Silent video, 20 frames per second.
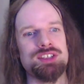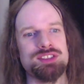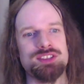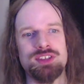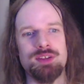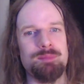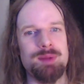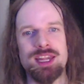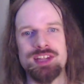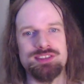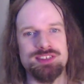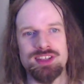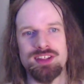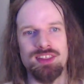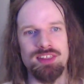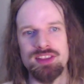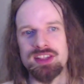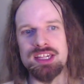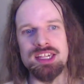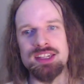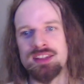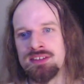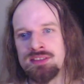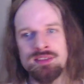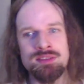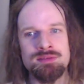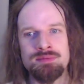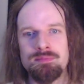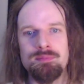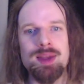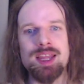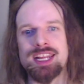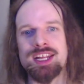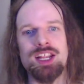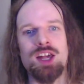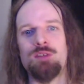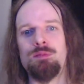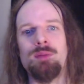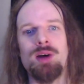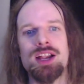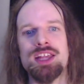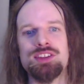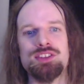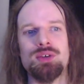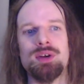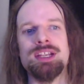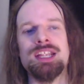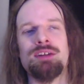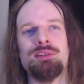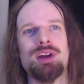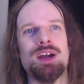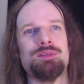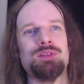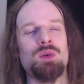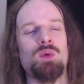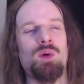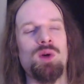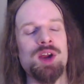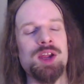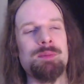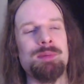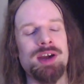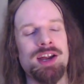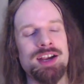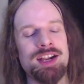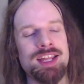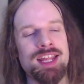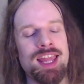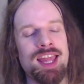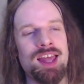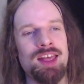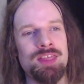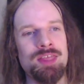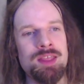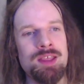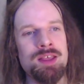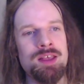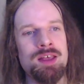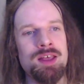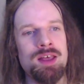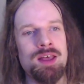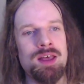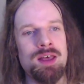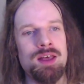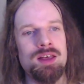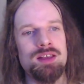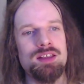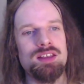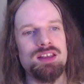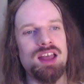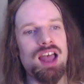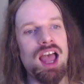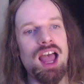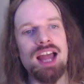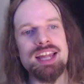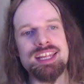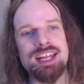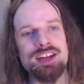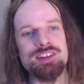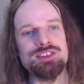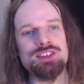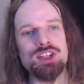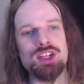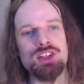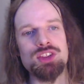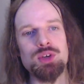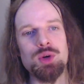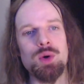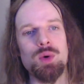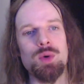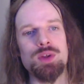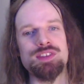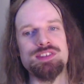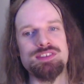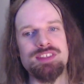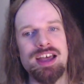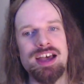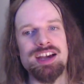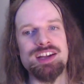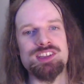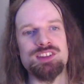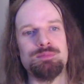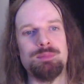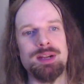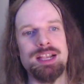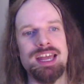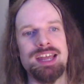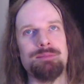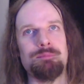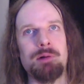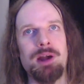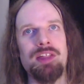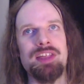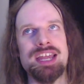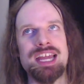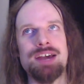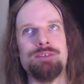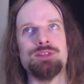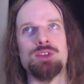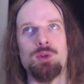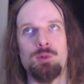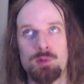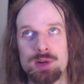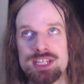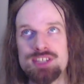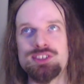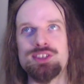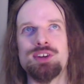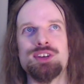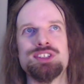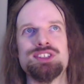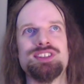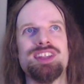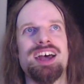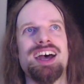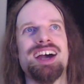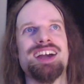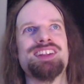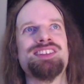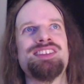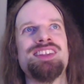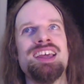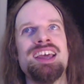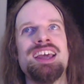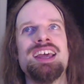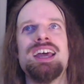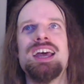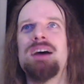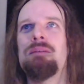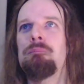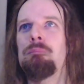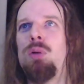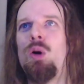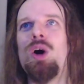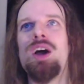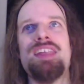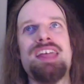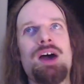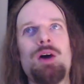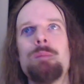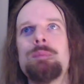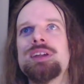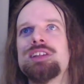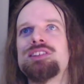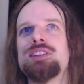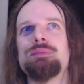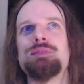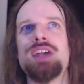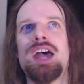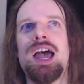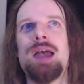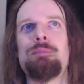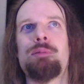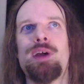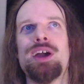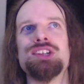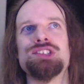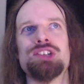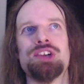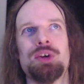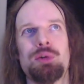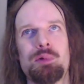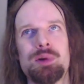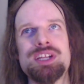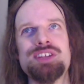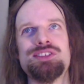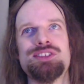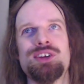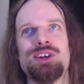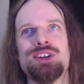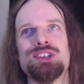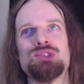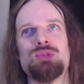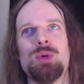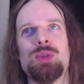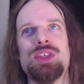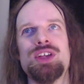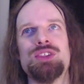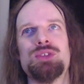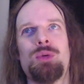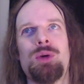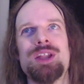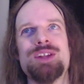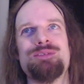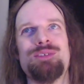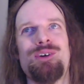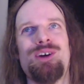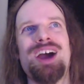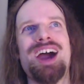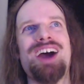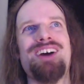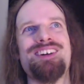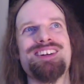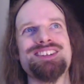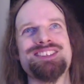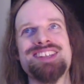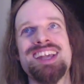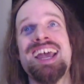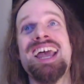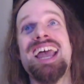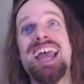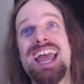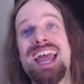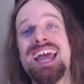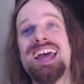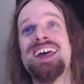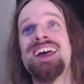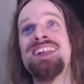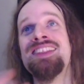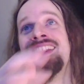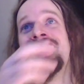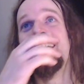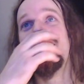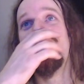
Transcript: to basically make enough money so I never have to worry about it again. I guess you could do it with stocks, but I'd probably have to research stocks, and boy, that would be some time pressure to research within 24 hours. And